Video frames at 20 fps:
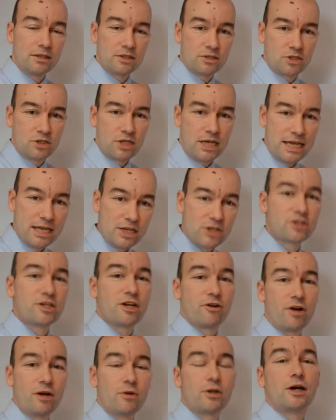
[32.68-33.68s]
to hit
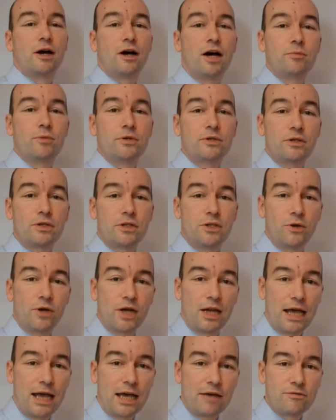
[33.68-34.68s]
zero carbon, you're
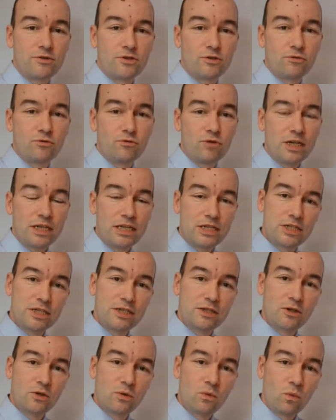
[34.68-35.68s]
going to have to really
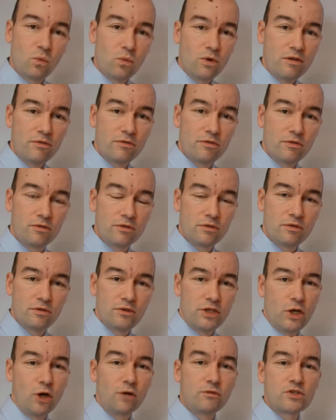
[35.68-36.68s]
deal with
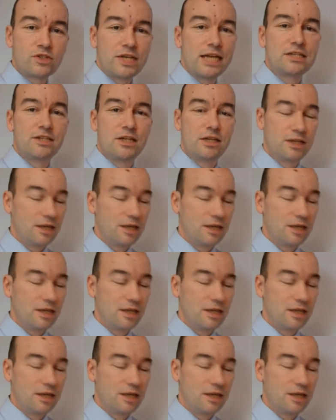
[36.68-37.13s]
the offsetting.